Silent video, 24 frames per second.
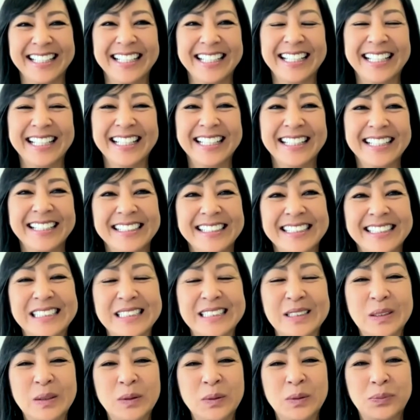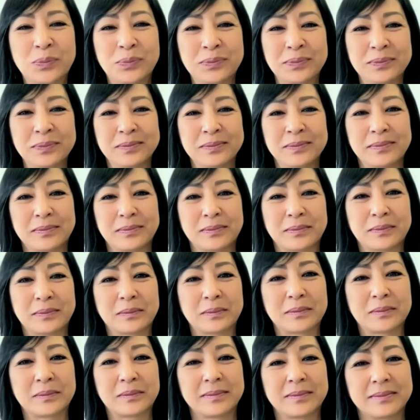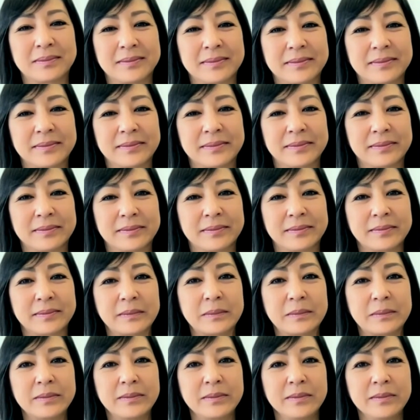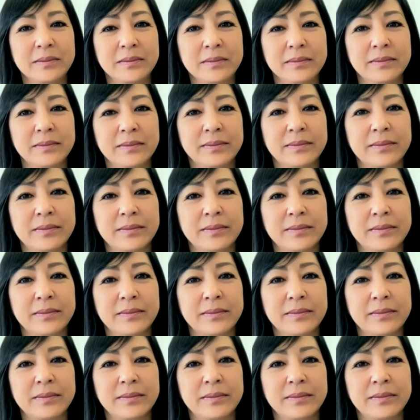The person shown says nothing.